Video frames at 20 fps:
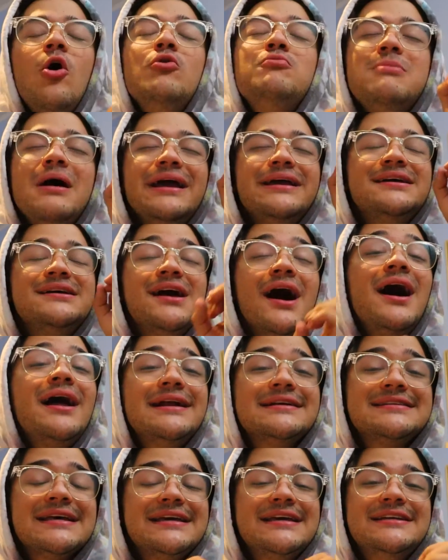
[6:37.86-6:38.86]
Oh my god,
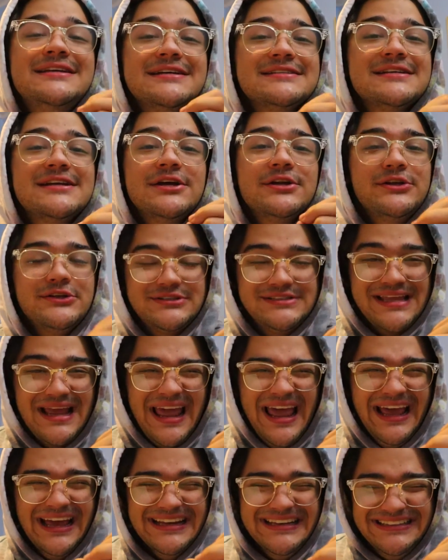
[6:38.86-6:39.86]
it's like he doesn't
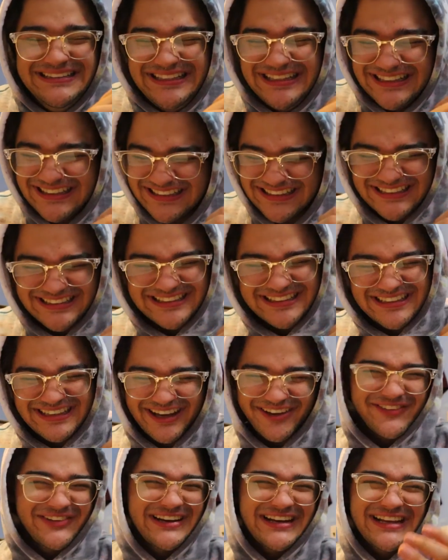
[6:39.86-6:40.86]
understand.
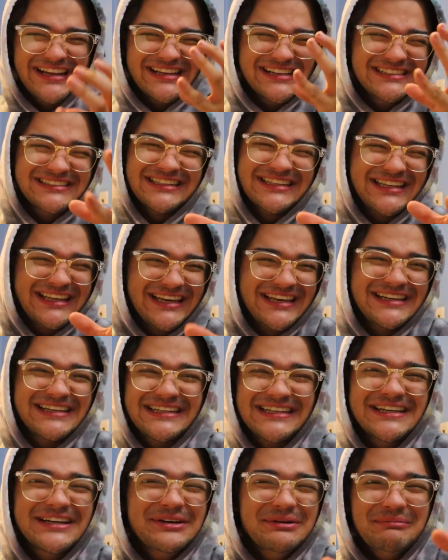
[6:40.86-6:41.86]
I mean, he is a
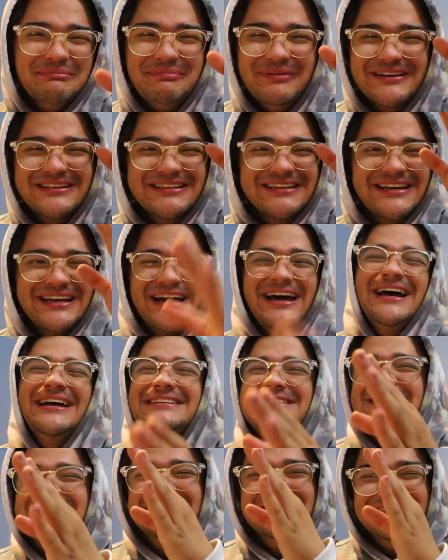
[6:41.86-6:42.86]
kid, but
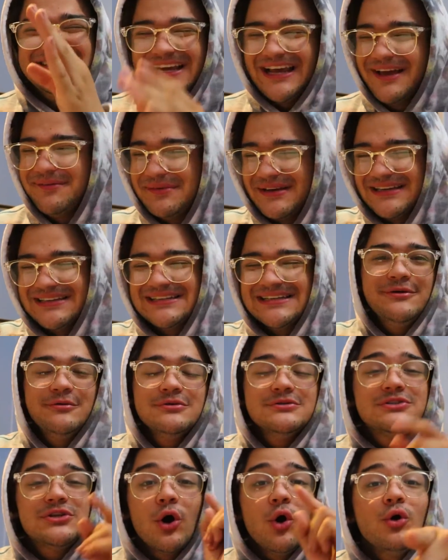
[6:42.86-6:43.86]
god damn it. He
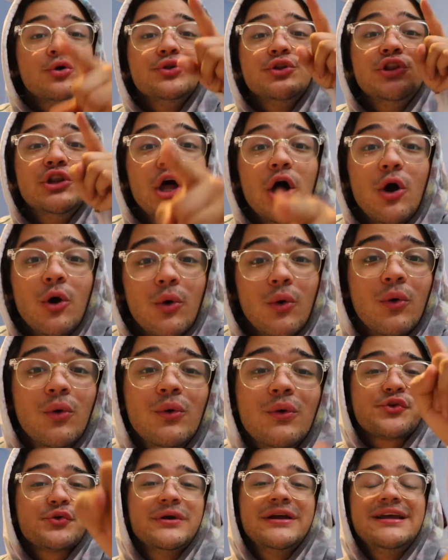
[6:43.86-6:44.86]
was told no
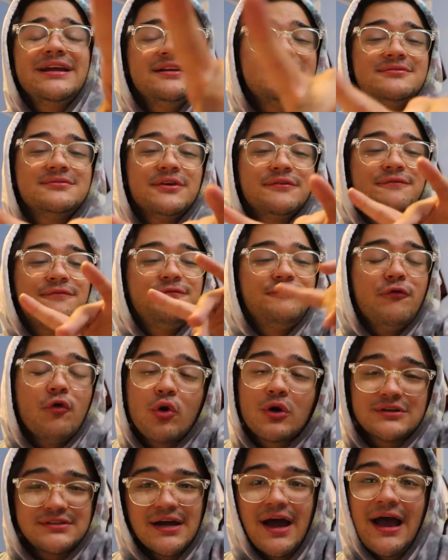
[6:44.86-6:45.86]
3 to
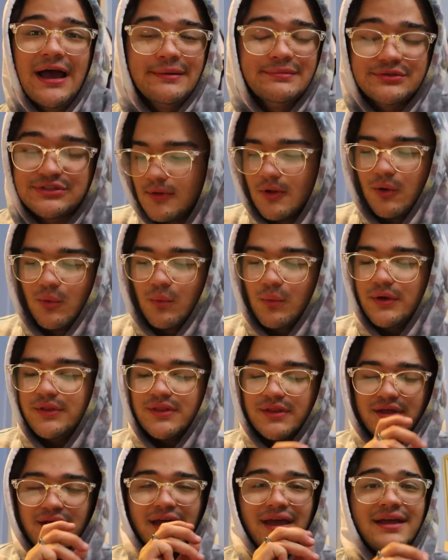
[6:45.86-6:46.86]
4 times.
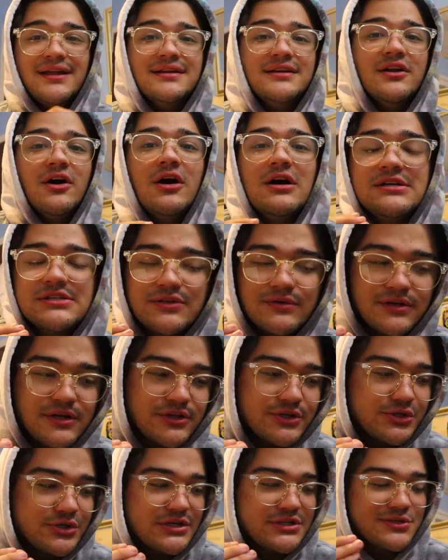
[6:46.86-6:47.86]
And also
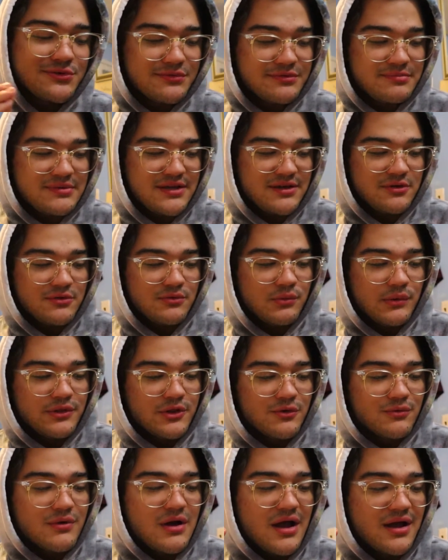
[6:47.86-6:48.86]
another stressor would be when
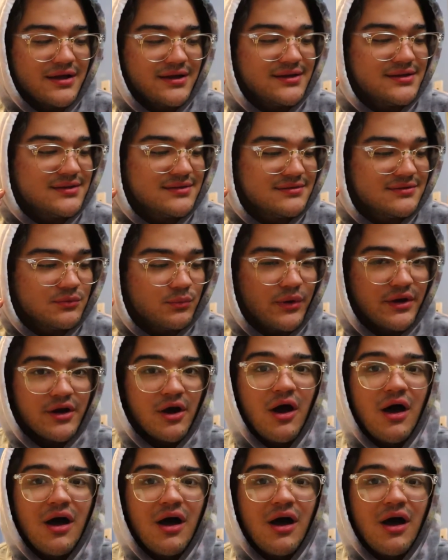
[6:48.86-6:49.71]
the rocket went